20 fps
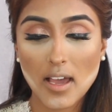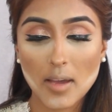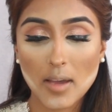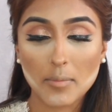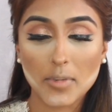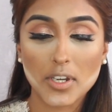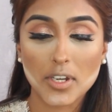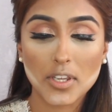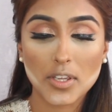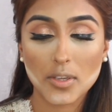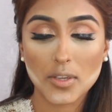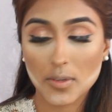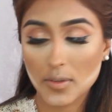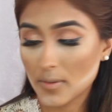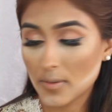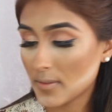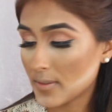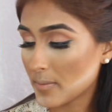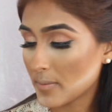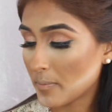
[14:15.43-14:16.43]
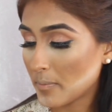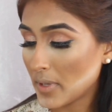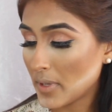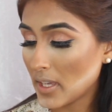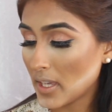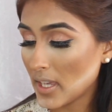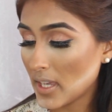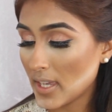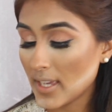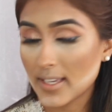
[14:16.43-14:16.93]
I'm going to use
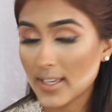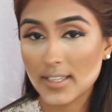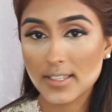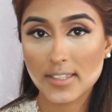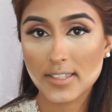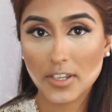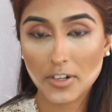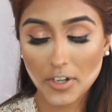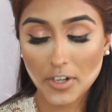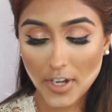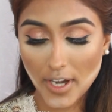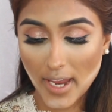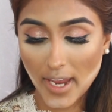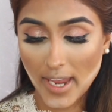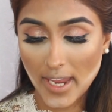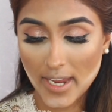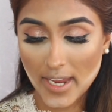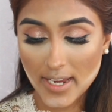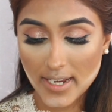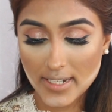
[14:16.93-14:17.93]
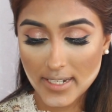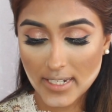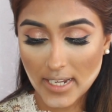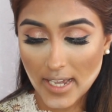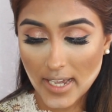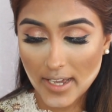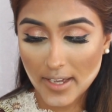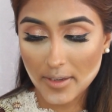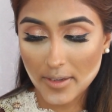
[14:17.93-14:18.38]
B08.